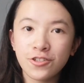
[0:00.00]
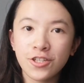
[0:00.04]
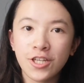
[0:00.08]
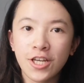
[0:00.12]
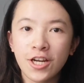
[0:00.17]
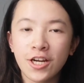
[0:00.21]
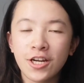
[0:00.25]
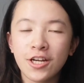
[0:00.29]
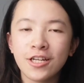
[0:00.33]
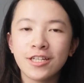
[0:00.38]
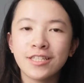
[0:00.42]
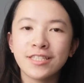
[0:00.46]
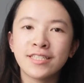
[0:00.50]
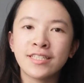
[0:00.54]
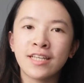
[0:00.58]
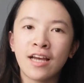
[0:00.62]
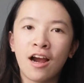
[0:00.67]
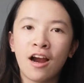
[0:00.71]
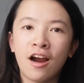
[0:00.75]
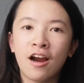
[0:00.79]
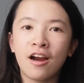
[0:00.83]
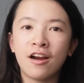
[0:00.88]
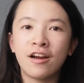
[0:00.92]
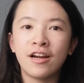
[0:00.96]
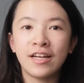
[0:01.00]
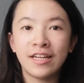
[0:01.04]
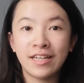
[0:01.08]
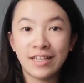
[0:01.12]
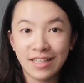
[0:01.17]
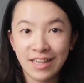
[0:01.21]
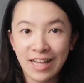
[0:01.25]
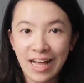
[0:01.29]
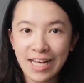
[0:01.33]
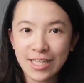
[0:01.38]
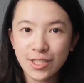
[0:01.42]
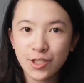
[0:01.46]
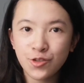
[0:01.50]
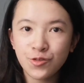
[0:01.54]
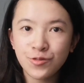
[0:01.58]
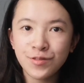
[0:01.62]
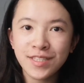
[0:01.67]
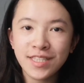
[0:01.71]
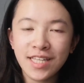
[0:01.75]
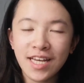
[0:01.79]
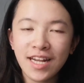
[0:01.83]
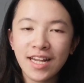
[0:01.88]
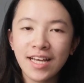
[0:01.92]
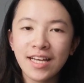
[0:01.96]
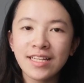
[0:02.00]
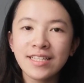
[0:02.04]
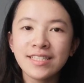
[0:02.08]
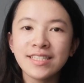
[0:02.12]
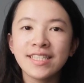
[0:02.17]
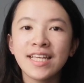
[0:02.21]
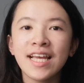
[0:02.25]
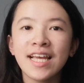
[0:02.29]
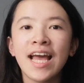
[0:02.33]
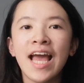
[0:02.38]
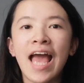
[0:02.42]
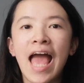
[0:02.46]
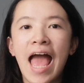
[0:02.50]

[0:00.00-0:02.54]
years are in classroom settings,